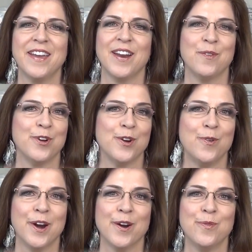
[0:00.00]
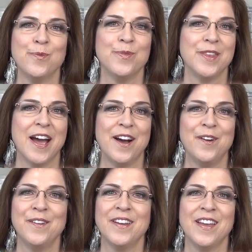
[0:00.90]
and I'm going to wear them
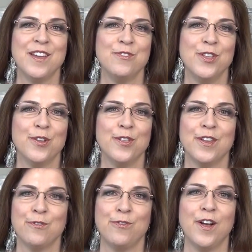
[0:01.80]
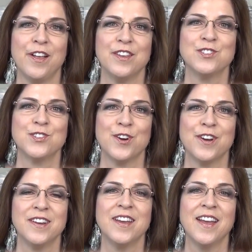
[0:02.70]
now, even though fall has started.